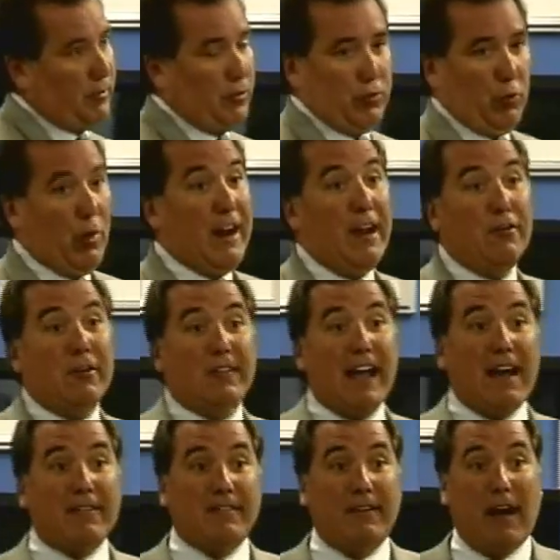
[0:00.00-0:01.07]

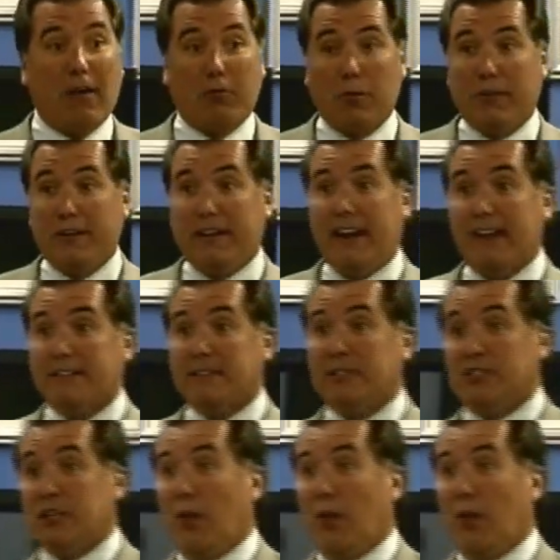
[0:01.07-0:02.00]
$300,000 worth of tests to show